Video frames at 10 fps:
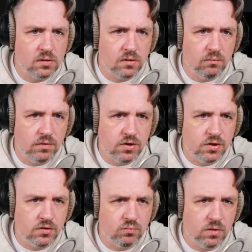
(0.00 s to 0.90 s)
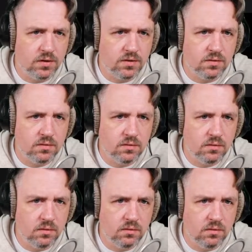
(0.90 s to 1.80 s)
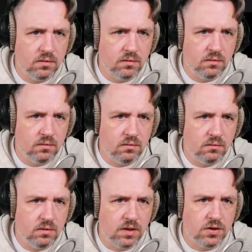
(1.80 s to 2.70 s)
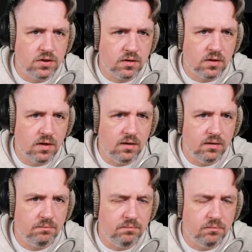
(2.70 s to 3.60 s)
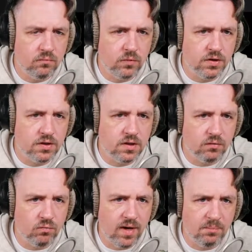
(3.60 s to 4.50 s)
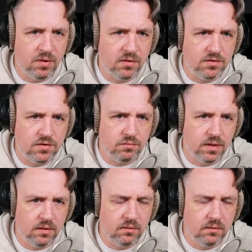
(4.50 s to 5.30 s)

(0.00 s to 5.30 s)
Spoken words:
We just want each column, we just need to wrap it in a string.